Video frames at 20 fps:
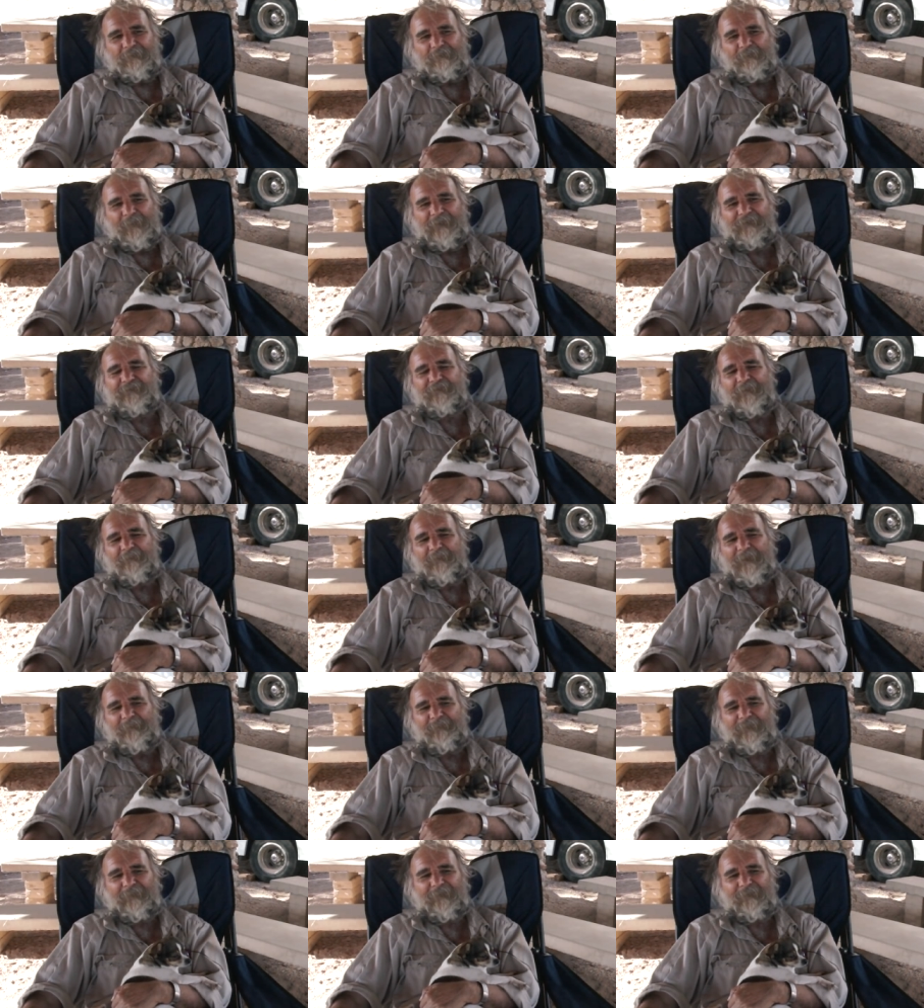Once you're a
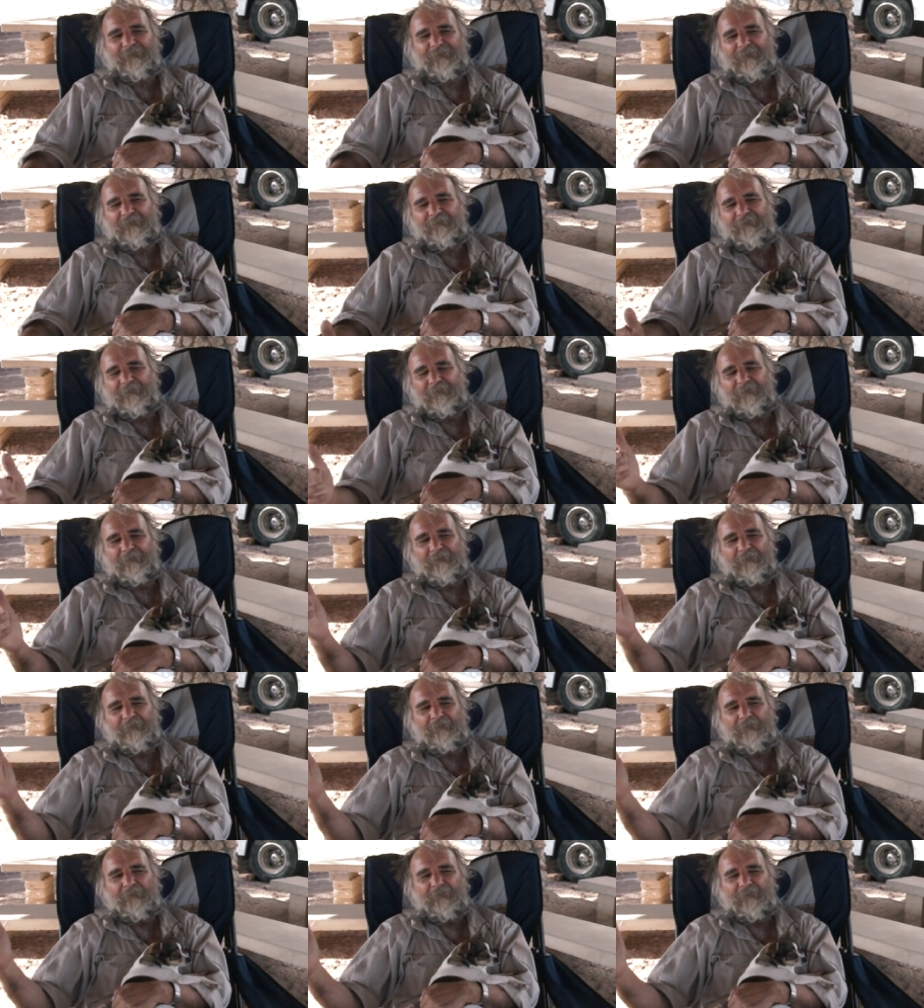member of the
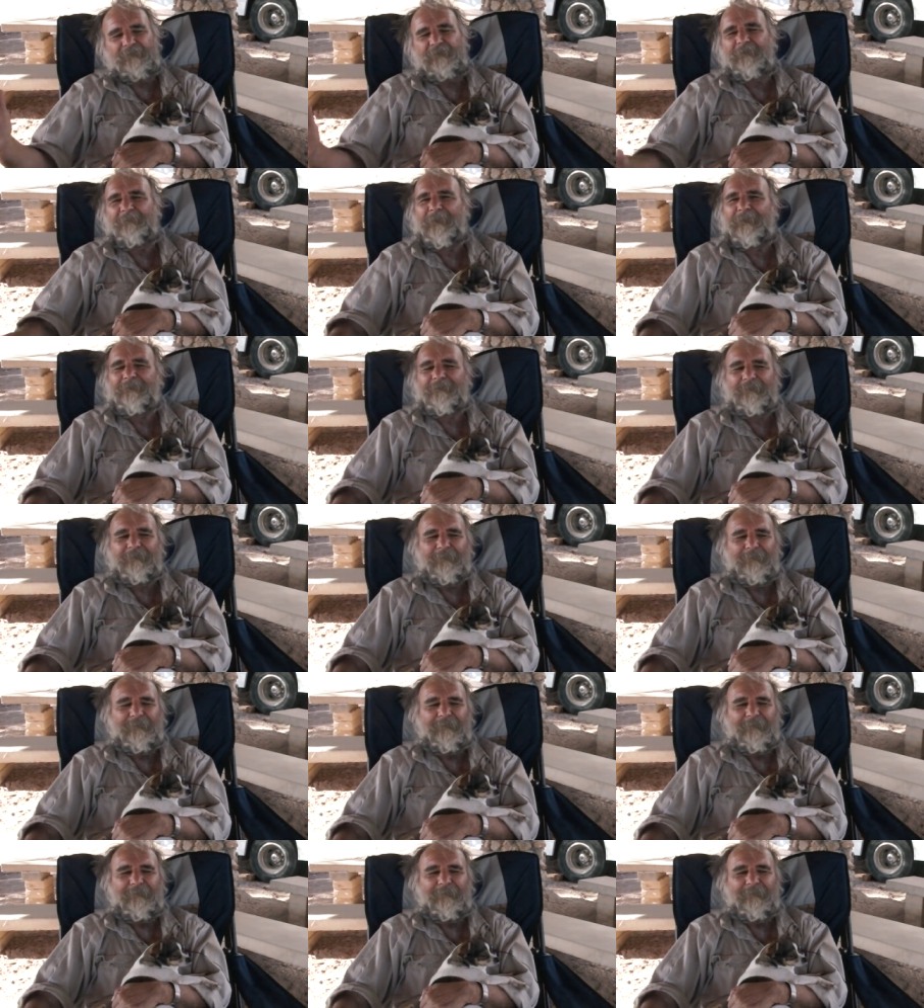Cuban